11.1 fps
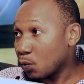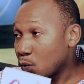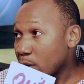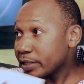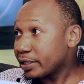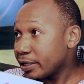
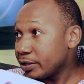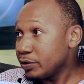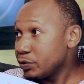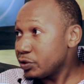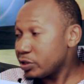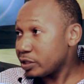What can
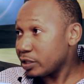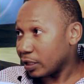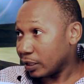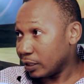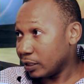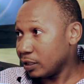you
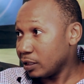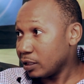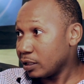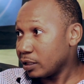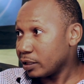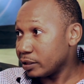say
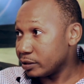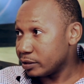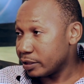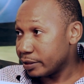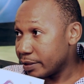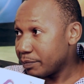is
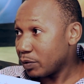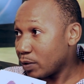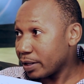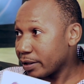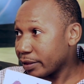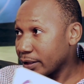the number
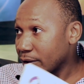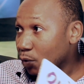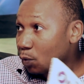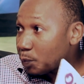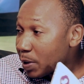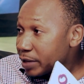one thing or
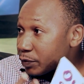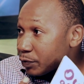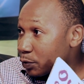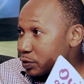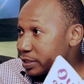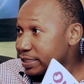part of
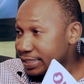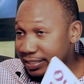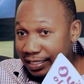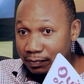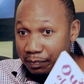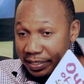those things
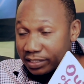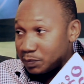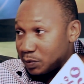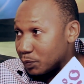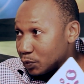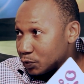that makes
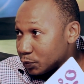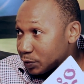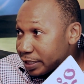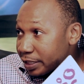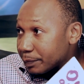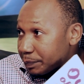people to
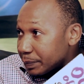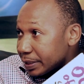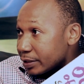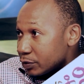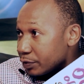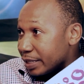keep
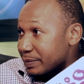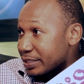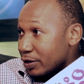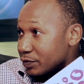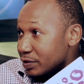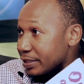to
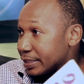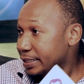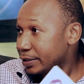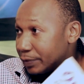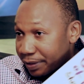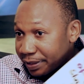themselves in the
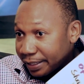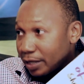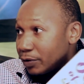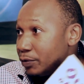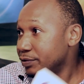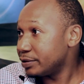shadow, in the
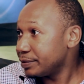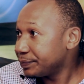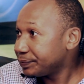cocoons?